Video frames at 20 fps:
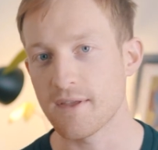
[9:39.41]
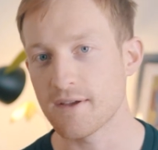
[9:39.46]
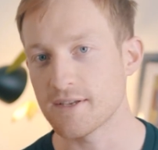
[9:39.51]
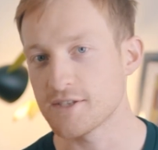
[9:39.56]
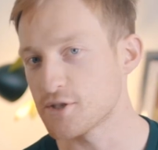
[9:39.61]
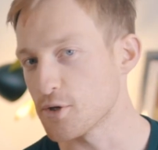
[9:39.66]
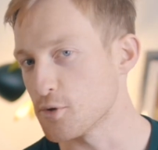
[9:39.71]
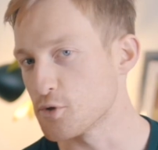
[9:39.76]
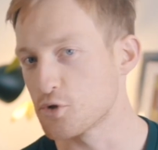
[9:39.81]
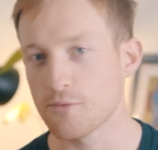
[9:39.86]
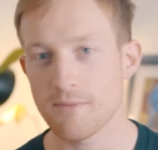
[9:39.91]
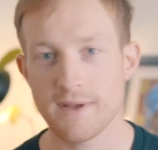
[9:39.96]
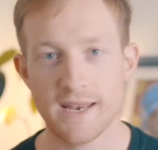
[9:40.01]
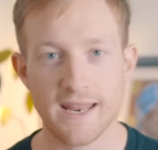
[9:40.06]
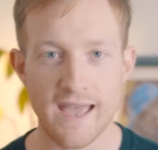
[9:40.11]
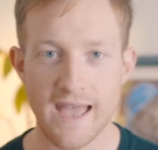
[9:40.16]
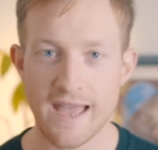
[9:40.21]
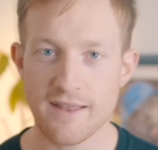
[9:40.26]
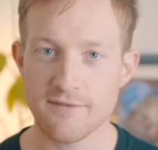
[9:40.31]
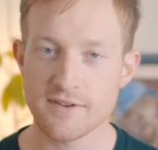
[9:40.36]
Social
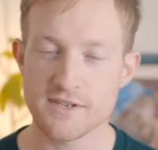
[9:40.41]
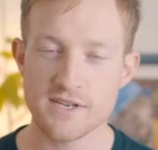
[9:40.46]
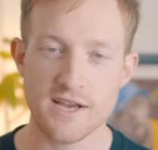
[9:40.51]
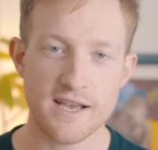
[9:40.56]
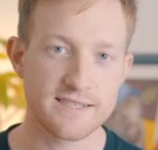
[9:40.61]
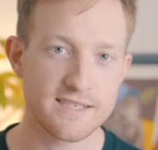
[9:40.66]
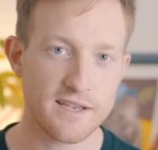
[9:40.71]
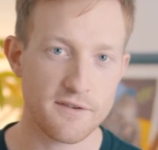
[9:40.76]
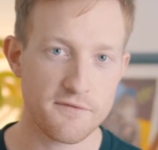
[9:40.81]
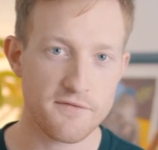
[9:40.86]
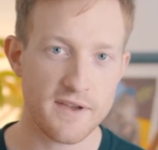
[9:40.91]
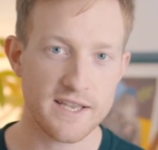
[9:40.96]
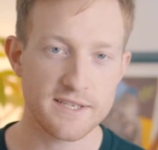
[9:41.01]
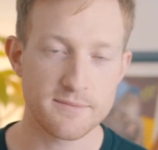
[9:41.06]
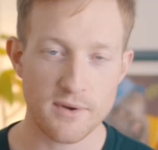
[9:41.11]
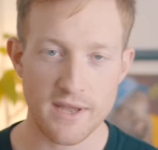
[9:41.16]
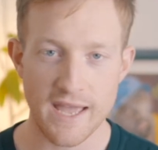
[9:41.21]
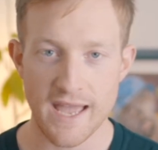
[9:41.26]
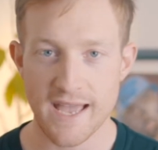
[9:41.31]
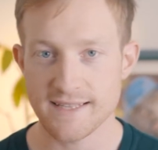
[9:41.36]
media advertising and
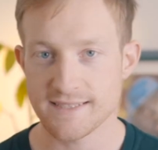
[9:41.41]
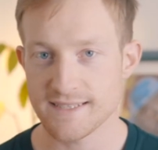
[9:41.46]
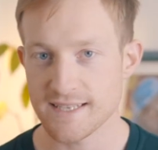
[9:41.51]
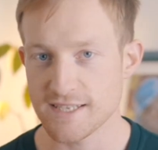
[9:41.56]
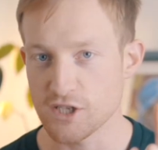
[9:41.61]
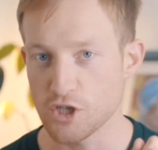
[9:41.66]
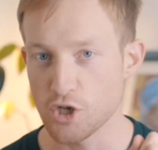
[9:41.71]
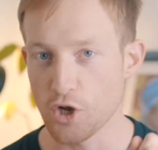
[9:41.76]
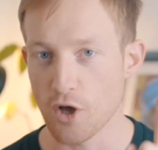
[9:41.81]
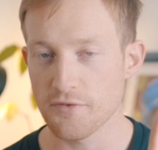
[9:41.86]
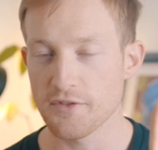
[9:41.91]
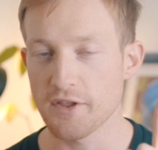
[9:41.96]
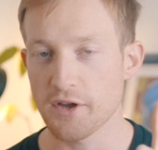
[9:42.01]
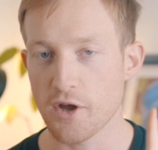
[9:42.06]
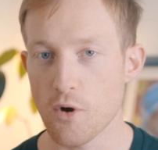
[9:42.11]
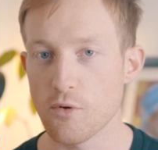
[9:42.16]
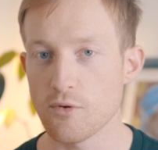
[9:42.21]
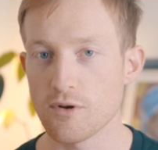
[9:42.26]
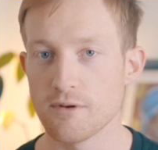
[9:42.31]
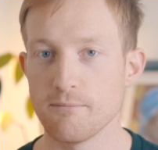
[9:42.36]
Facebook ads is not the
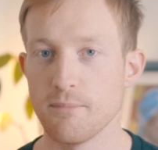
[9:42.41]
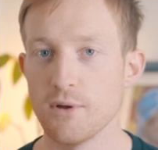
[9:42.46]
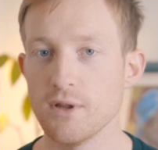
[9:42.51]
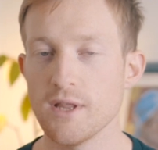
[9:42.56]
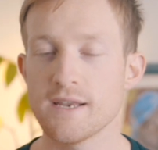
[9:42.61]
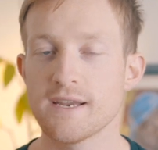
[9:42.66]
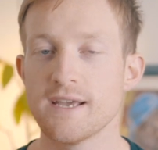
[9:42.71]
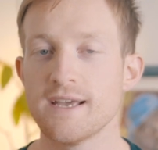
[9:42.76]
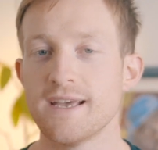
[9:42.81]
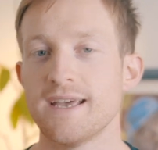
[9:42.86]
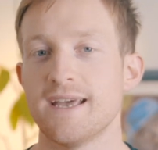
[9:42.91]
golden bullet.